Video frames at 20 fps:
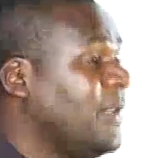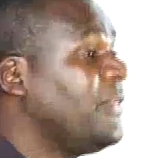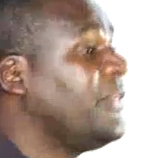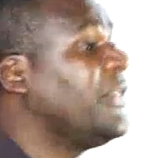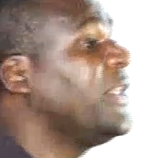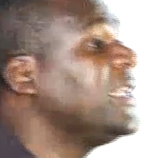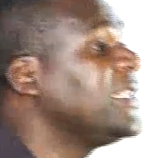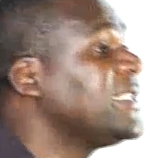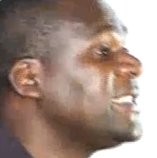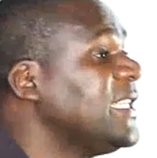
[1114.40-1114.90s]

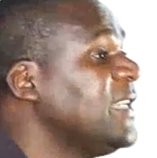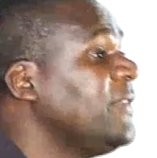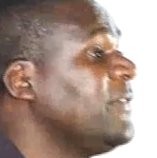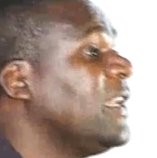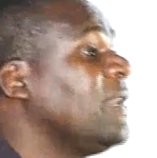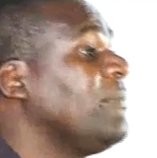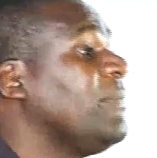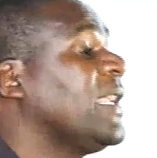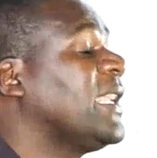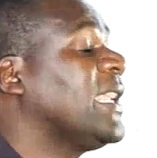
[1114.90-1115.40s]
Things
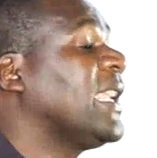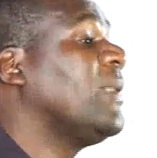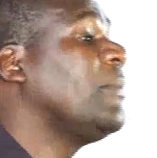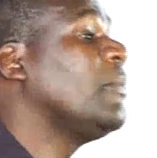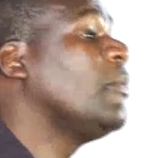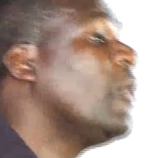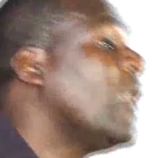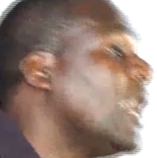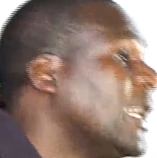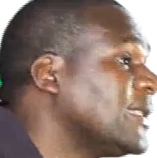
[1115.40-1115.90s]
even
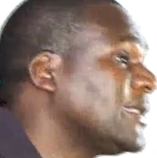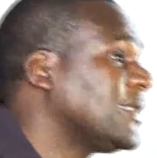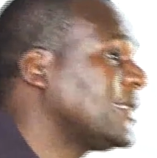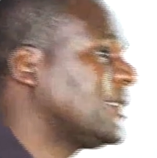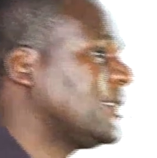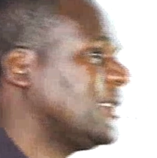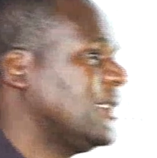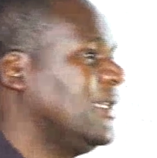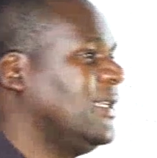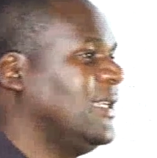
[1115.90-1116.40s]
became
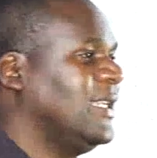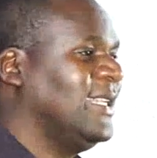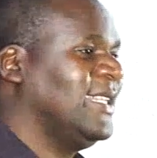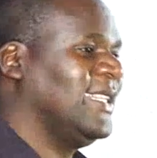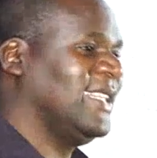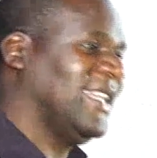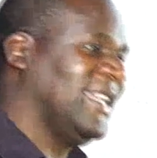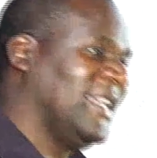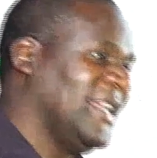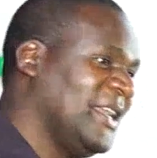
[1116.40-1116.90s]
worse.
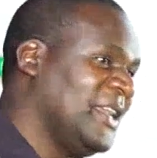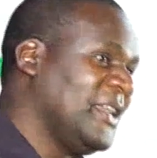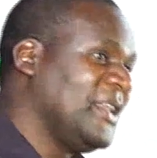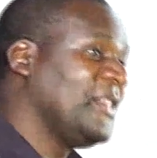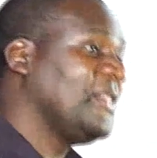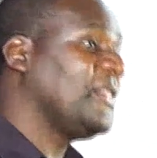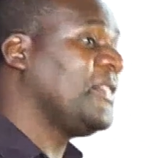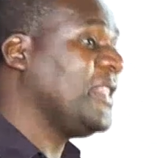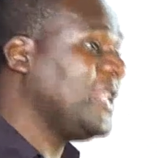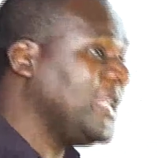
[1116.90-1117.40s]

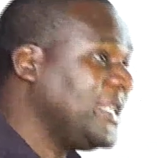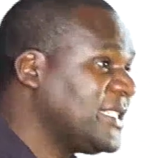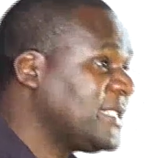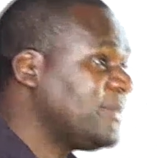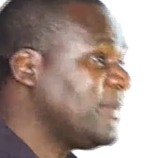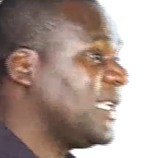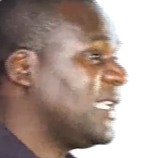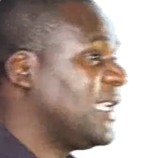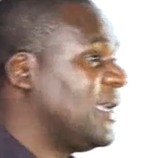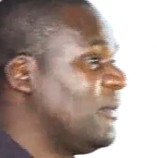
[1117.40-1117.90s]
Things
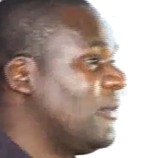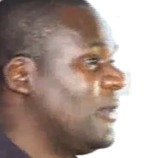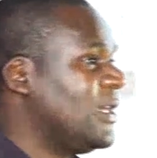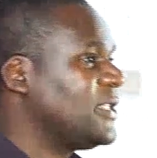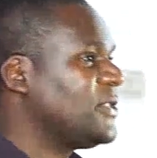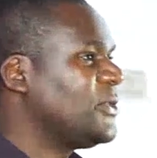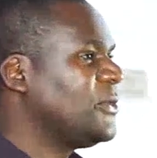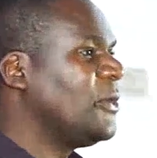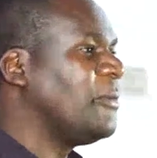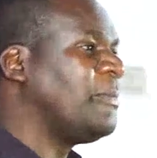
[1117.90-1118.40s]
became
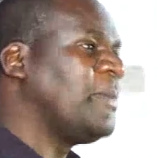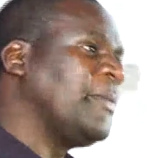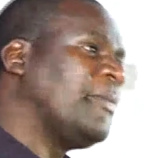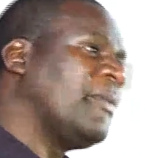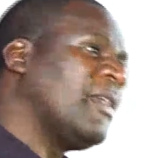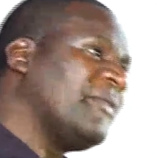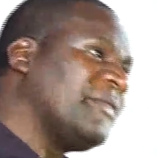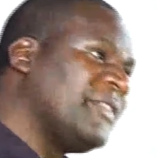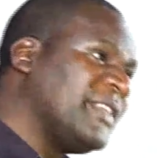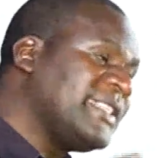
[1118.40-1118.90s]
worse. You know,
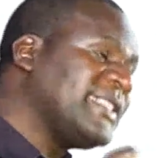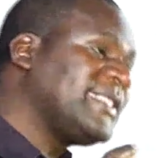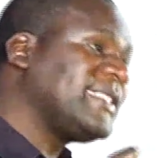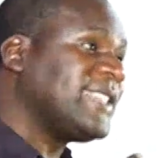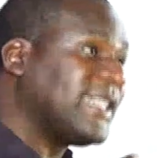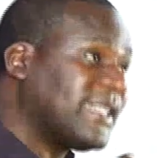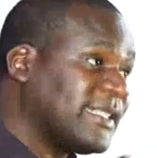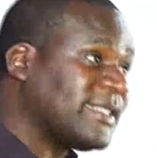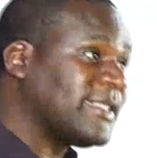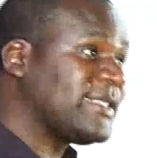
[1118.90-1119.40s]
people have this
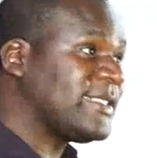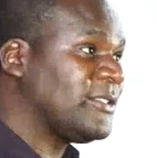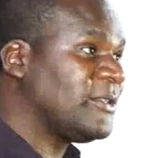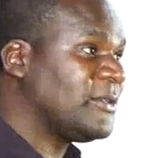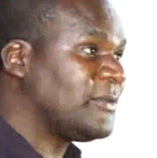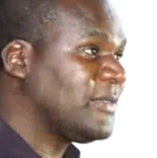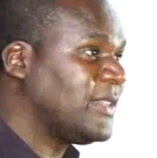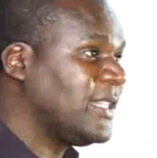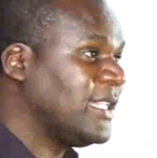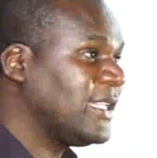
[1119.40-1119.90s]
tendency
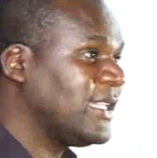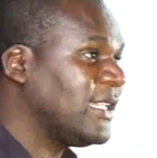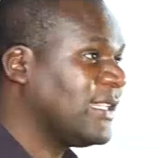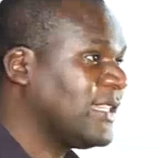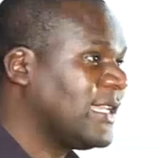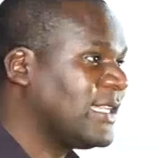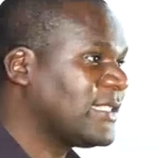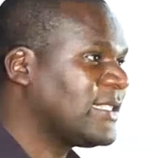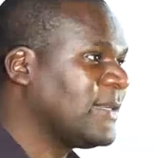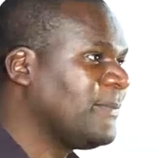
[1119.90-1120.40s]
of thinking
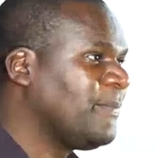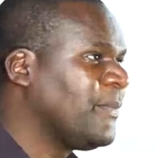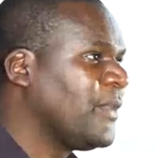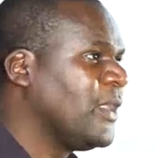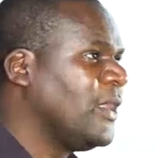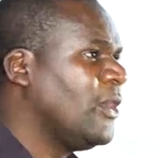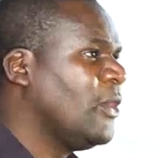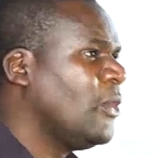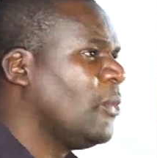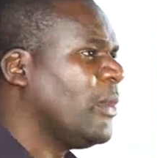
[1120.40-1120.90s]
that
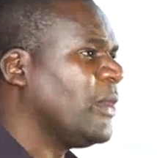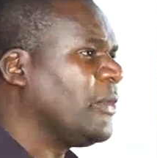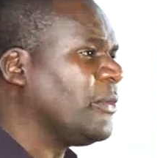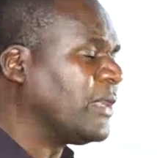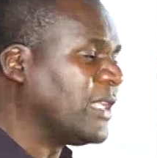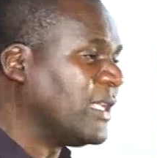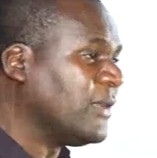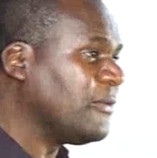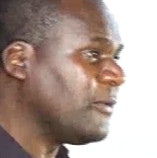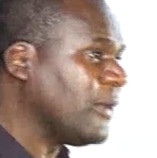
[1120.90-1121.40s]
when you
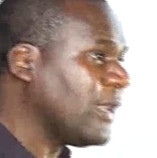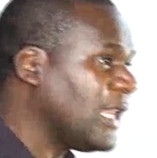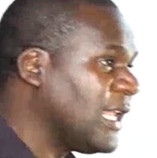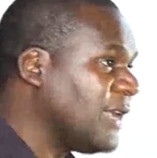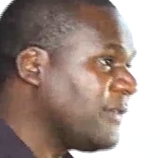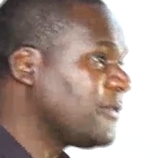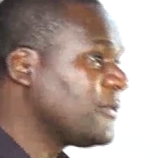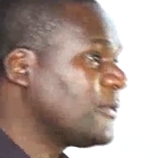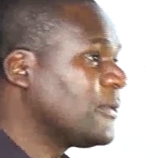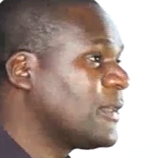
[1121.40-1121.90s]
give your
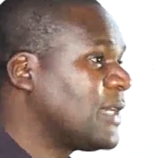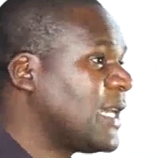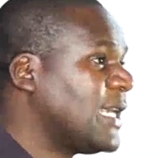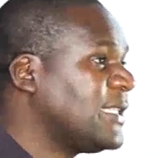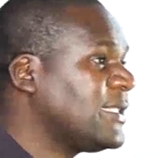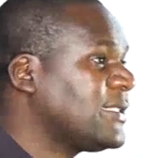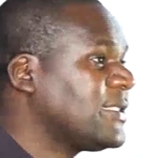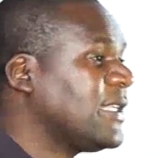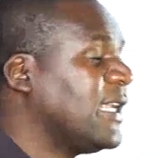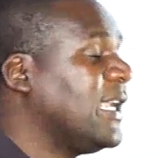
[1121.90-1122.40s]
life to
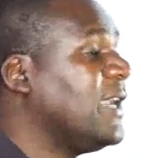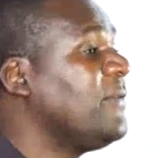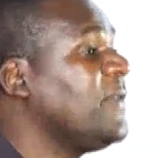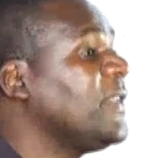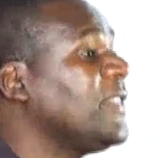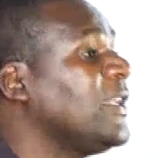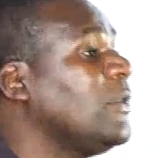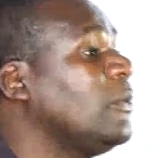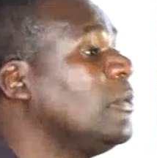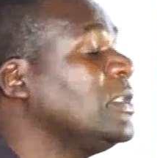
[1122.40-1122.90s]
Christ,
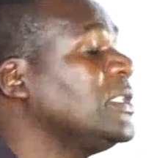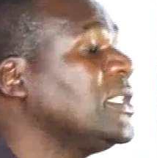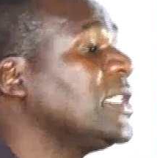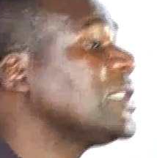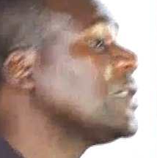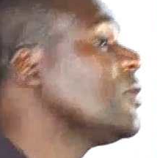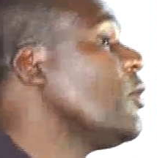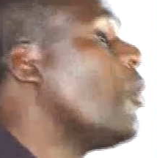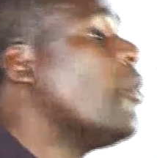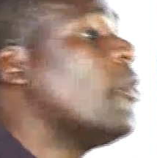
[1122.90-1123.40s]
everything will
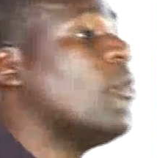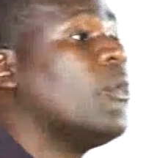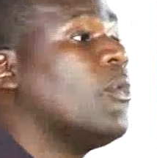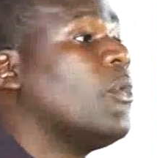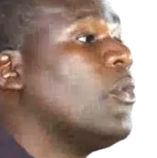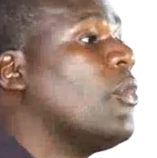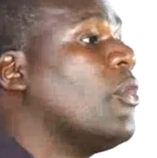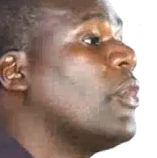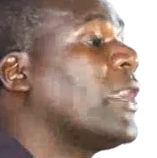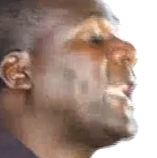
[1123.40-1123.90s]
just go
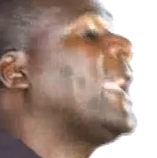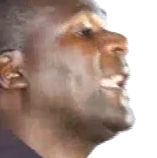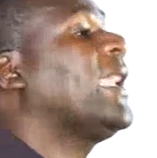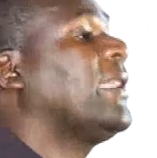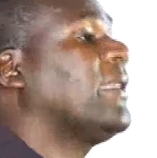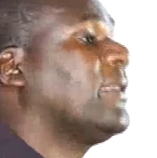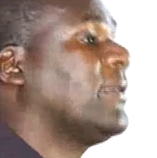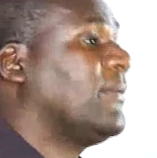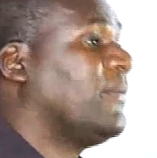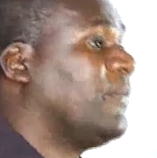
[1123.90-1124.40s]
okay.
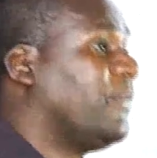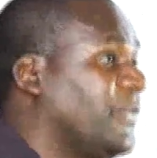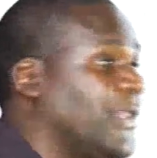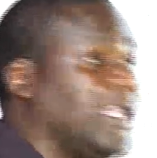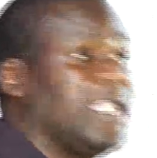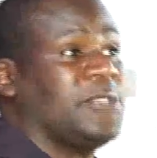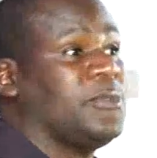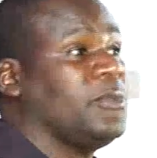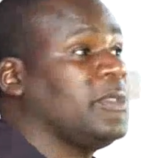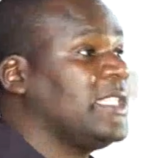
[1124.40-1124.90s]

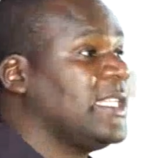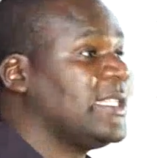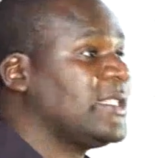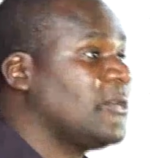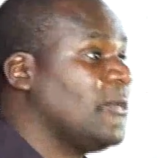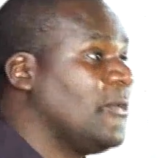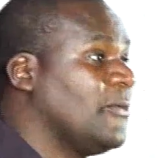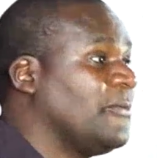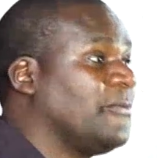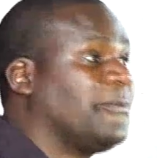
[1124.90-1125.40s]
Things will just
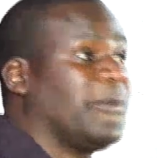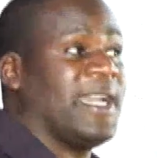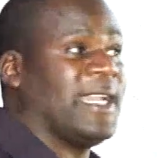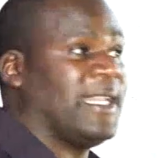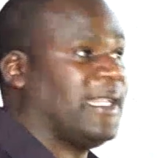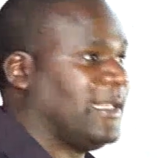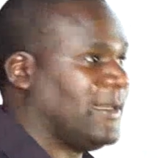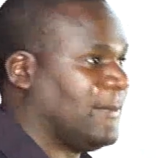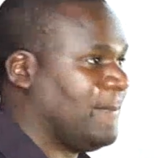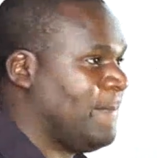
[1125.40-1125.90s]
go
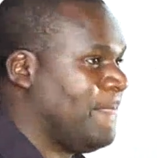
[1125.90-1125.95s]
fine.